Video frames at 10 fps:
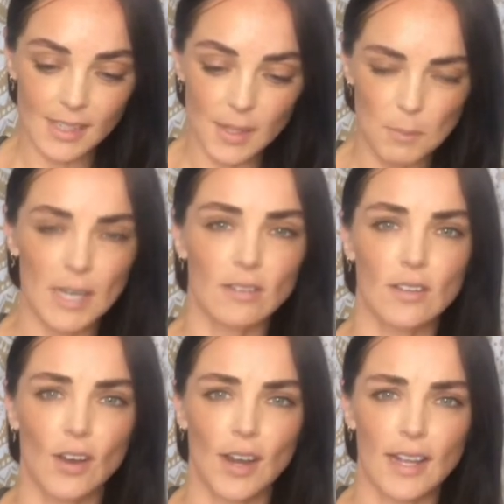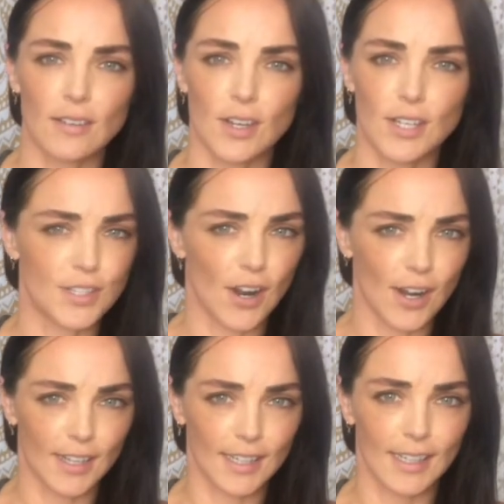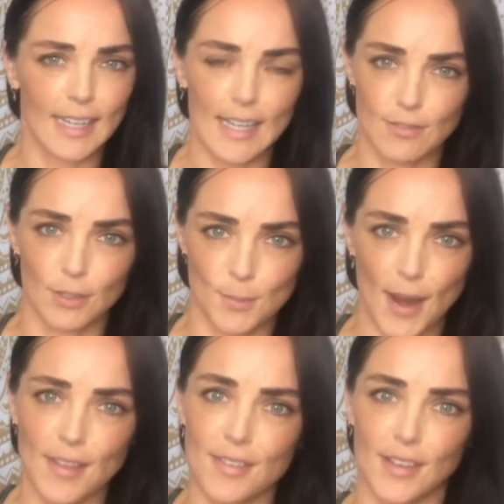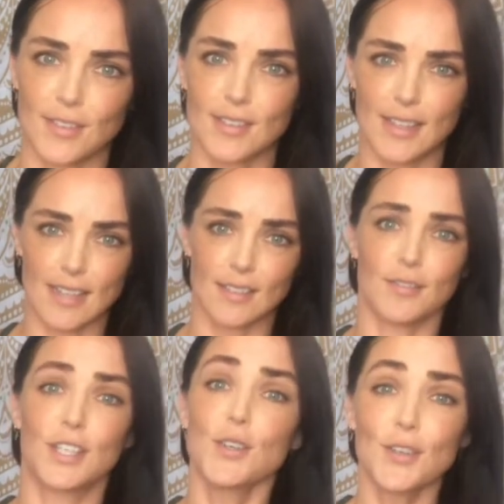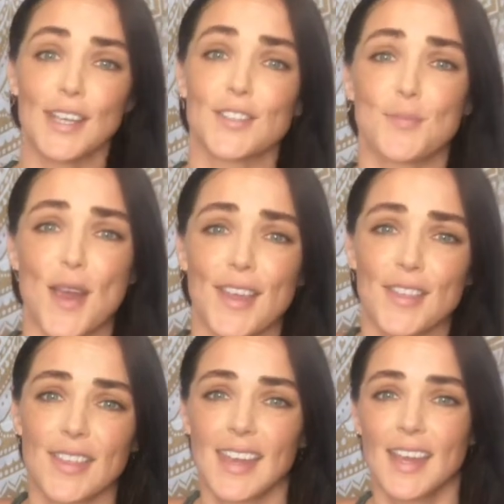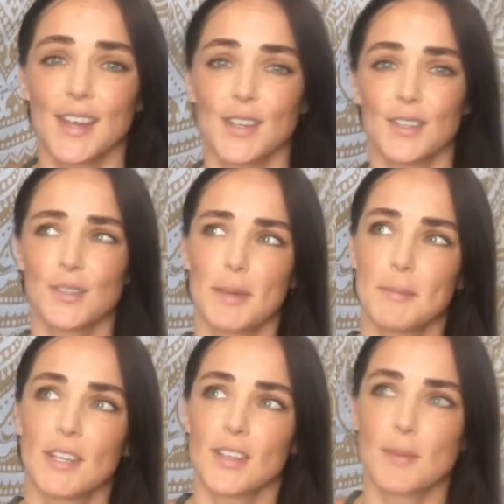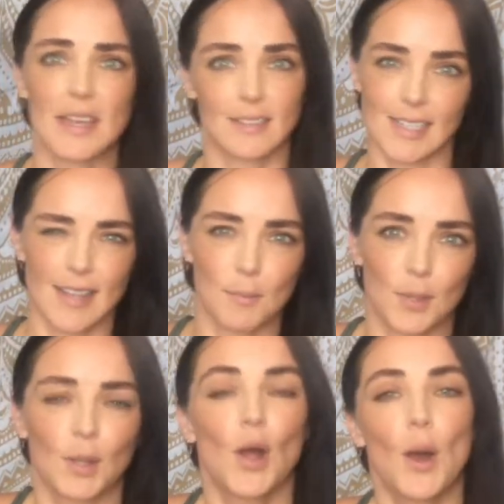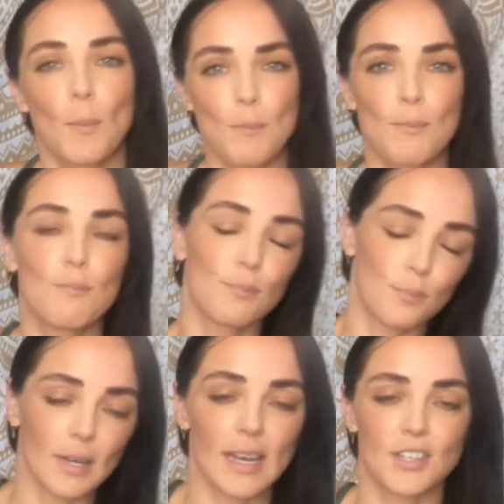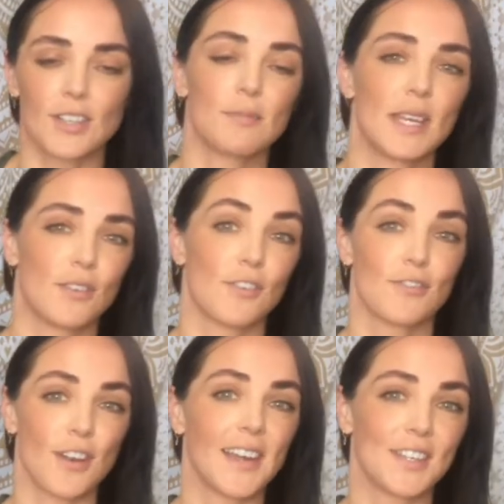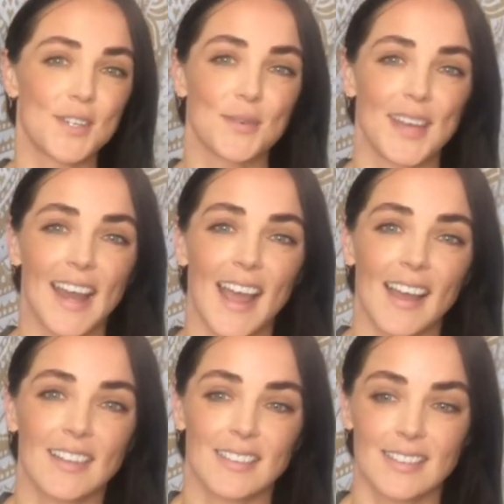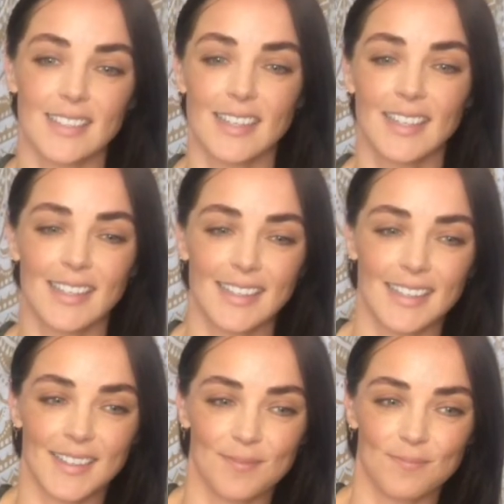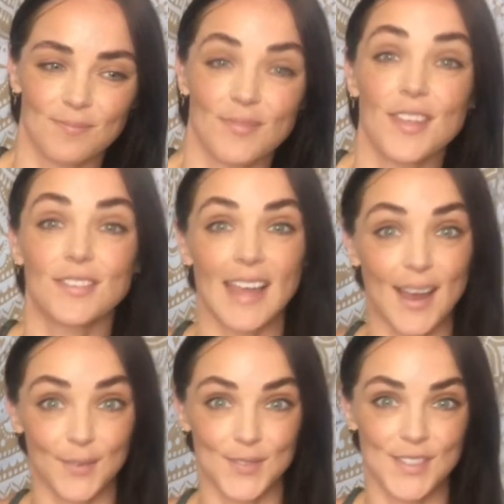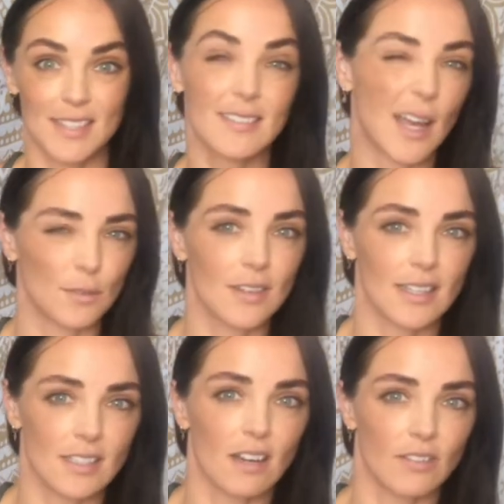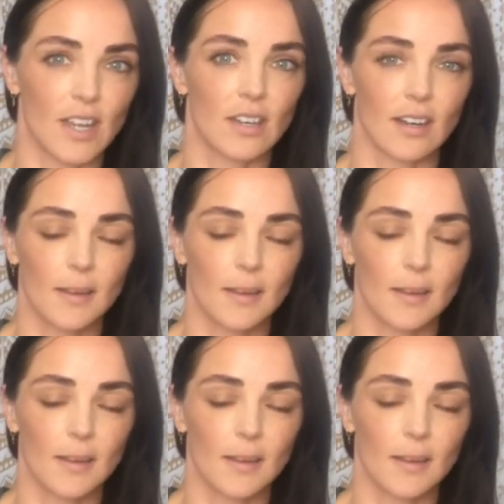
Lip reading: But it's not a dark, evil breath, it's a victorious breath. It's maybe not the best example, but I just mean referring to it as the sounds like Darth Vader.